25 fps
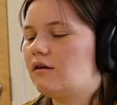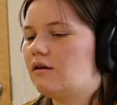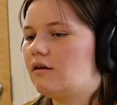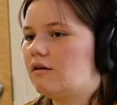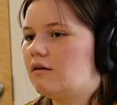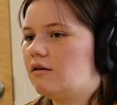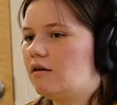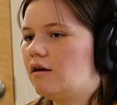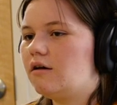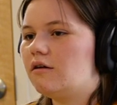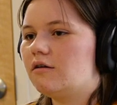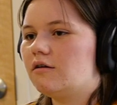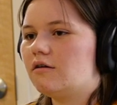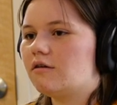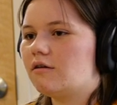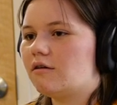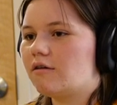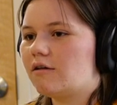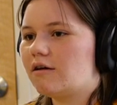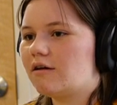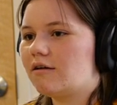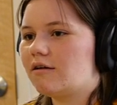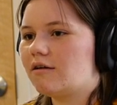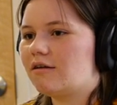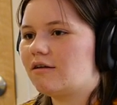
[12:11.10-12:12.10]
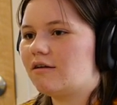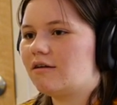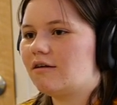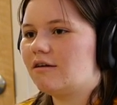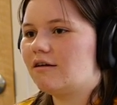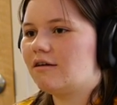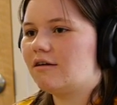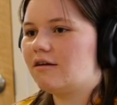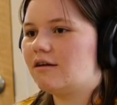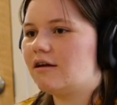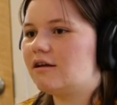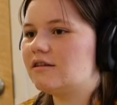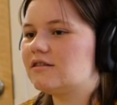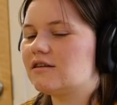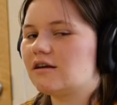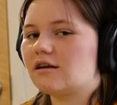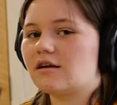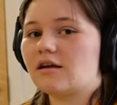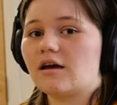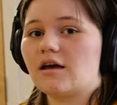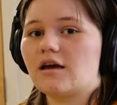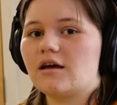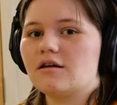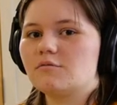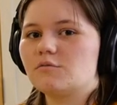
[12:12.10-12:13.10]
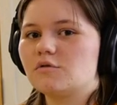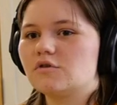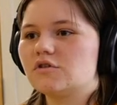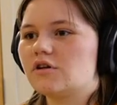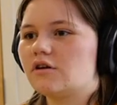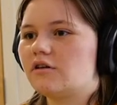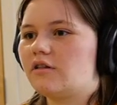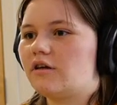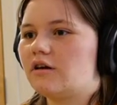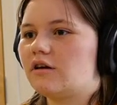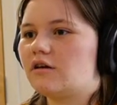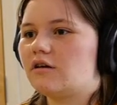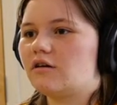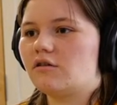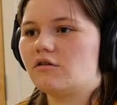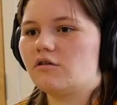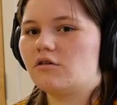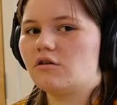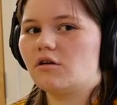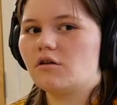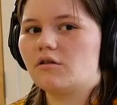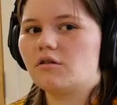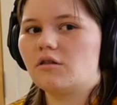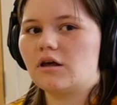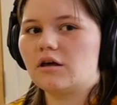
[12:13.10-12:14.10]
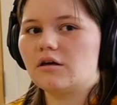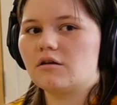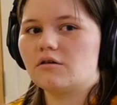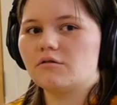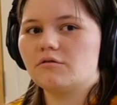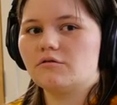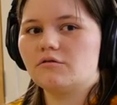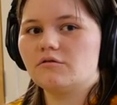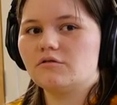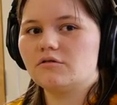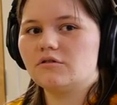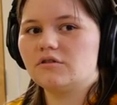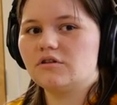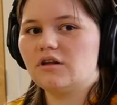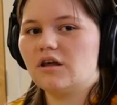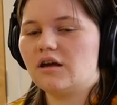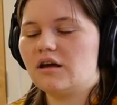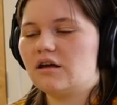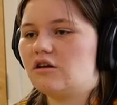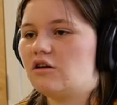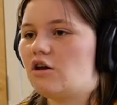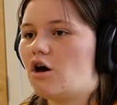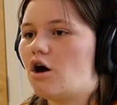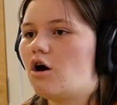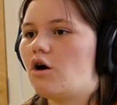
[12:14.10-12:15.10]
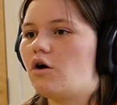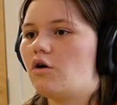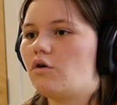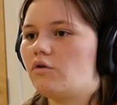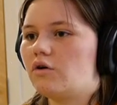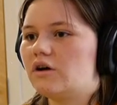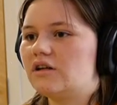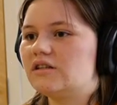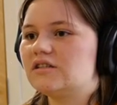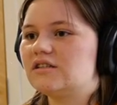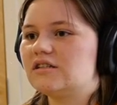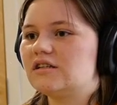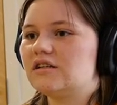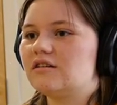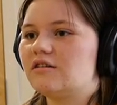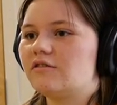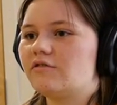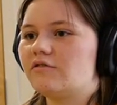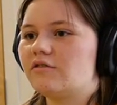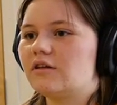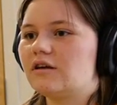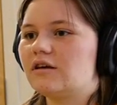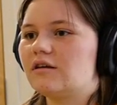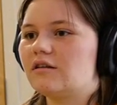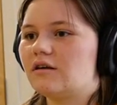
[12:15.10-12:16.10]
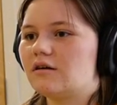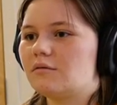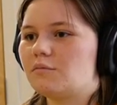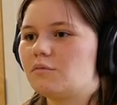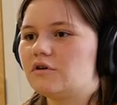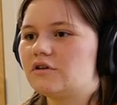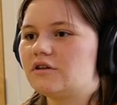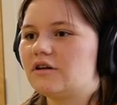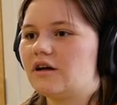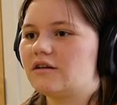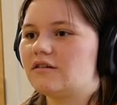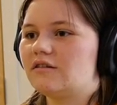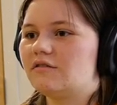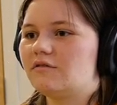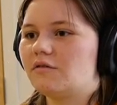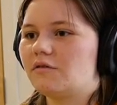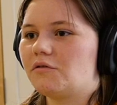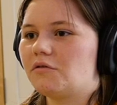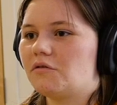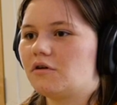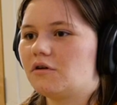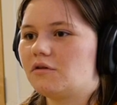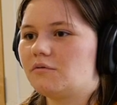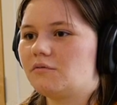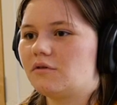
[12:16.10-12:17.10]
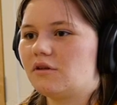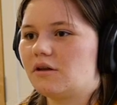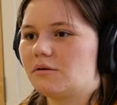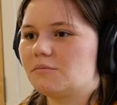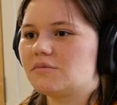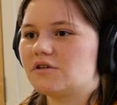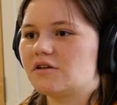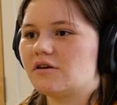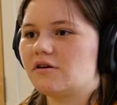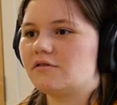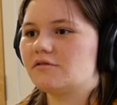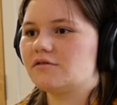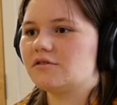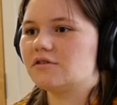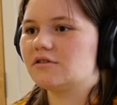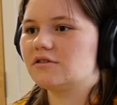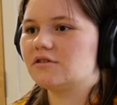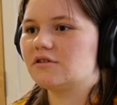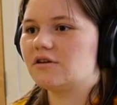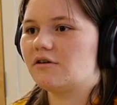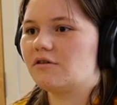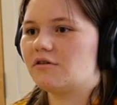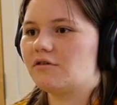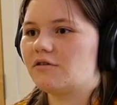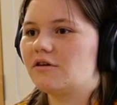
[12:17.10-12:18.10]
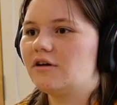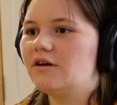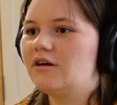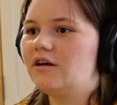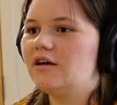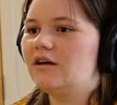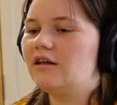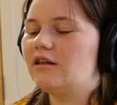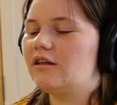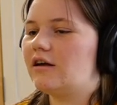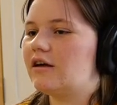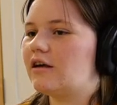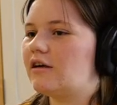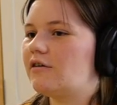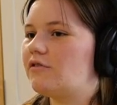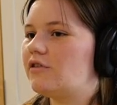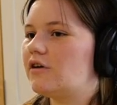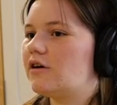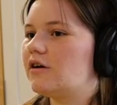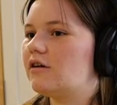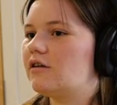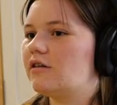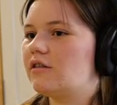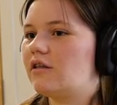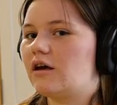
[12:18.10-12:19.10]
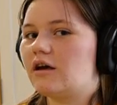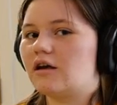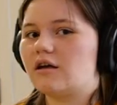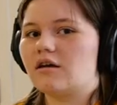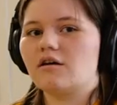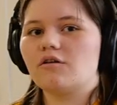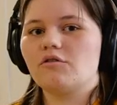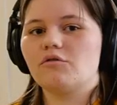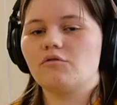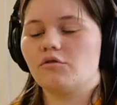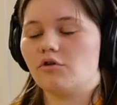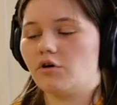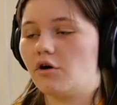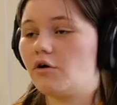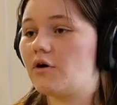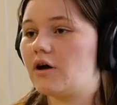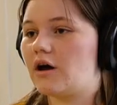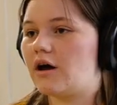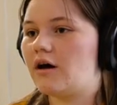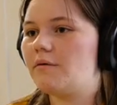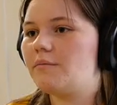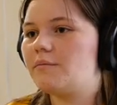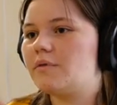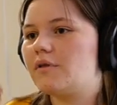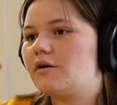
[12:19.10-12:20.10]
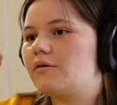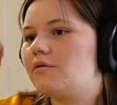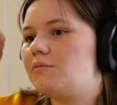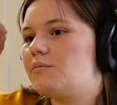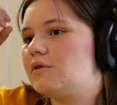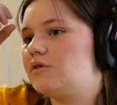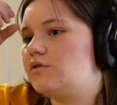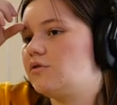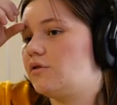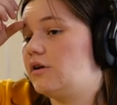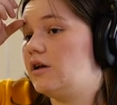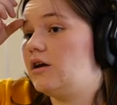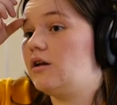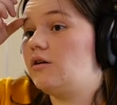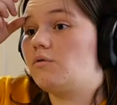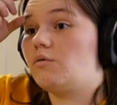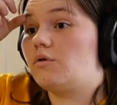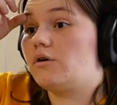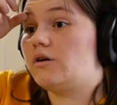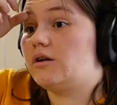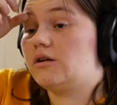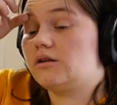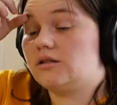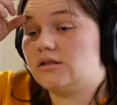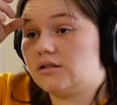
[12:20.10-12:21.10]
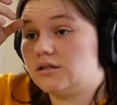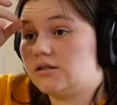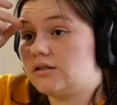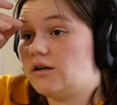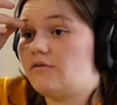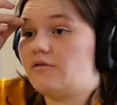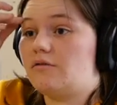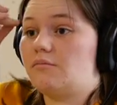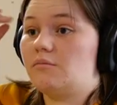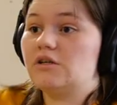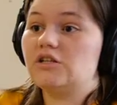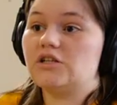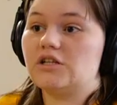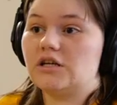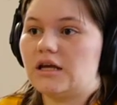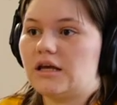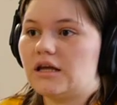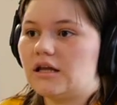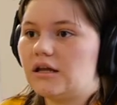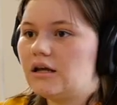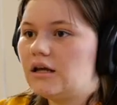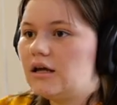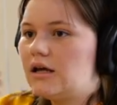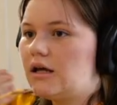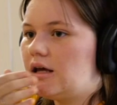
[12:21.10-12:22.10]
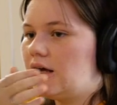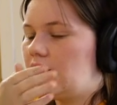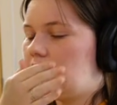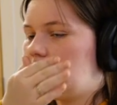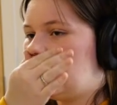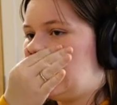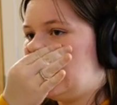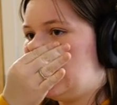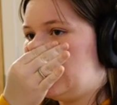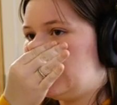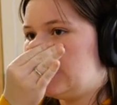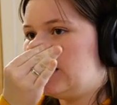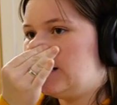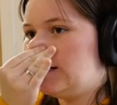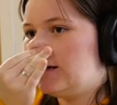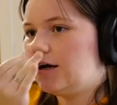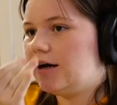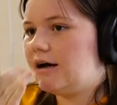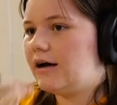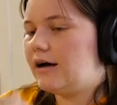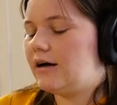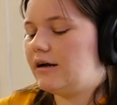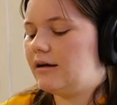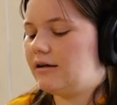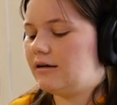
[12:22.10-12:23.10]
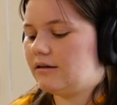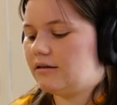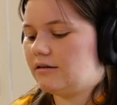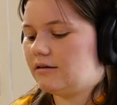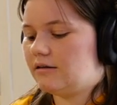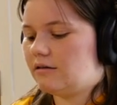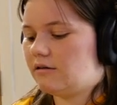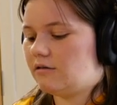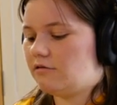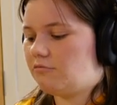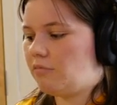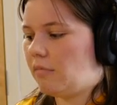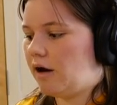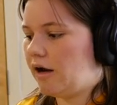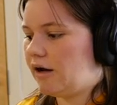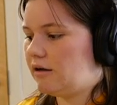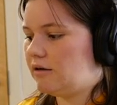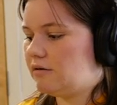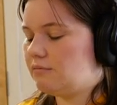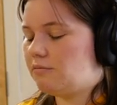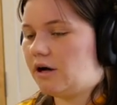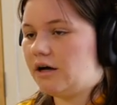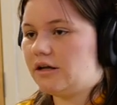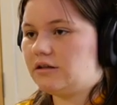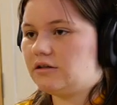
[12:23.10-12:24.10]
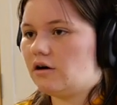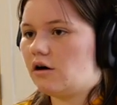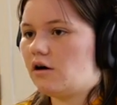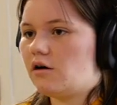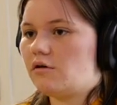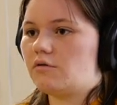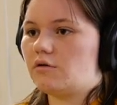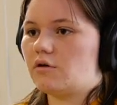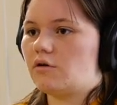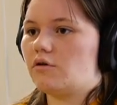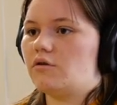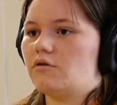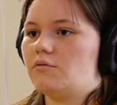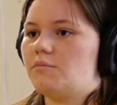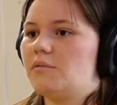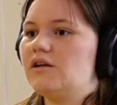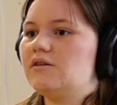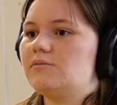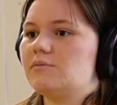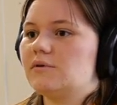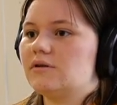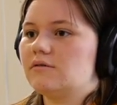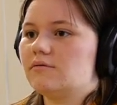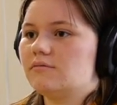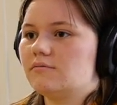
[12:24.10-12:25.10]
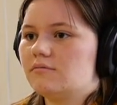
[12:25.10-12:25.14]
Yeah, you didn't know that. Didn't know. It's like animals are like like they know instinctively like protective of their themselves. So like if they're like growing up, there would be tornado warnings and stuff in Michigan, and uh, my my dog would go to the basement